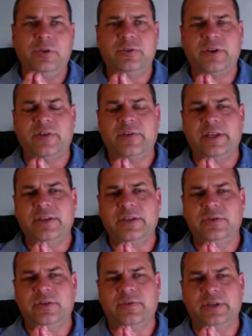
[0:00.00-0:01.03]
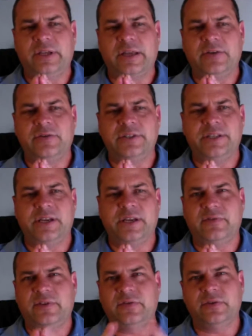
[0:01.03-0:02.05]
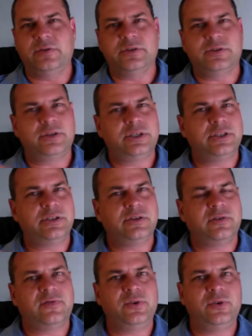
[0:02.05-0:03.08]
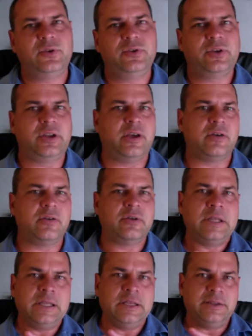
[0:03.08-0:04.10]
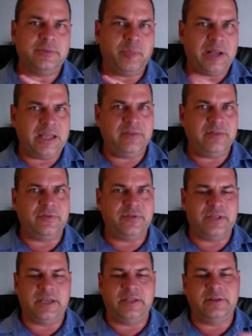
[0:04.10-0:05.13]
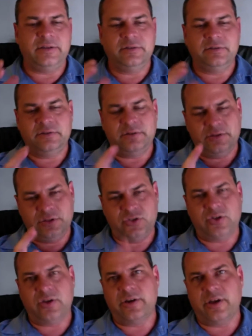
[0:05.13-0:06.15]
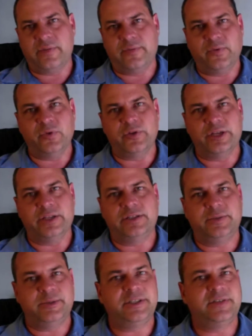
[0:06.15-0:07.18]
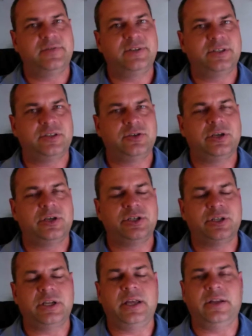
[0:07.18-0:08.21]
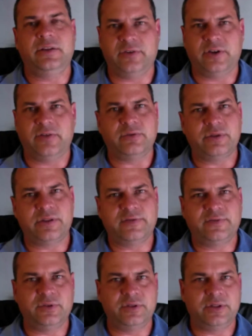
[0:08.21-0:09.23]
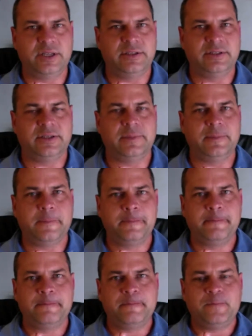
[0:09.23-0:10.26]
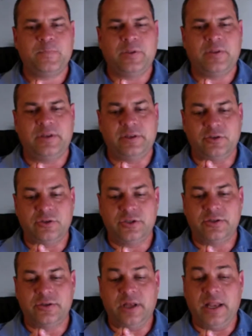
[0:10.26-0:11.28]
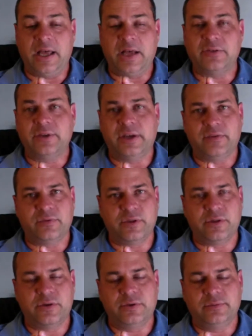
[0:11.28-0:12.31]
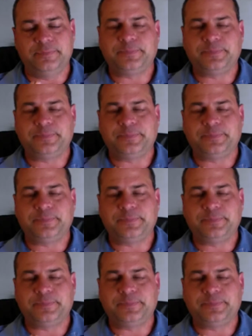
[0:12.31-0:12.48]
traveling into different countries that have different restrictions on food, you can now plan for that, stock up for that specific situation, and travel with the food that you're allowed to have with you.